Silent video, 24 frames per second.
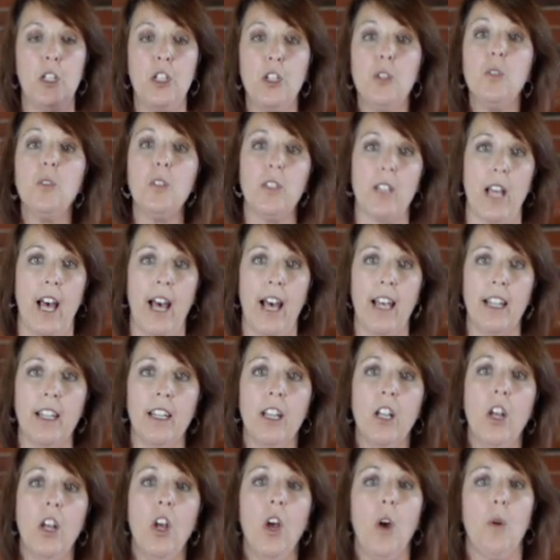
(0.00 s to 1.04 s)
use that
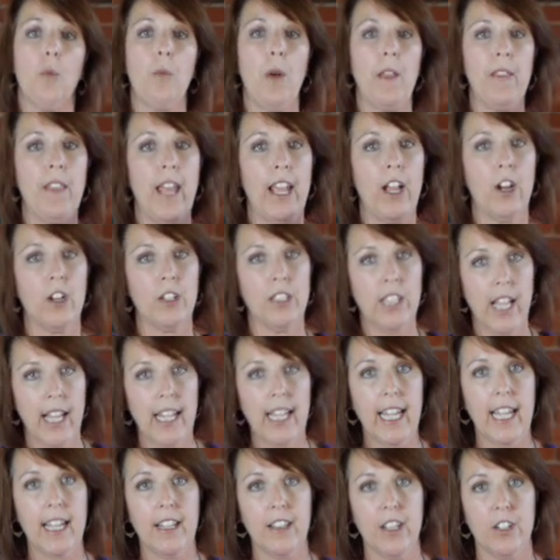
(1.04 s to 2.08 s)
when they are
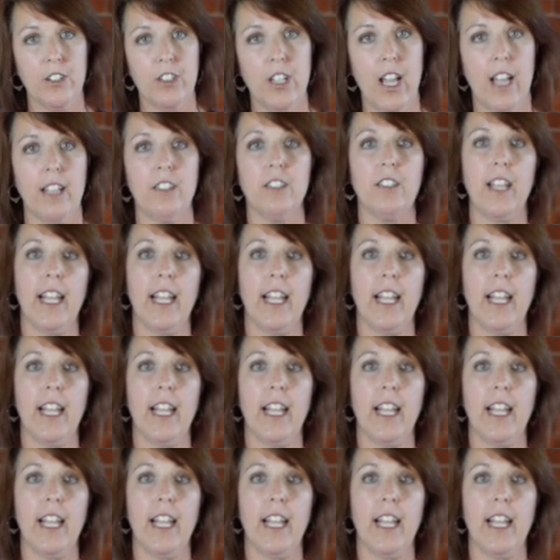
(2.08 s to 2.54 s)
taking their test.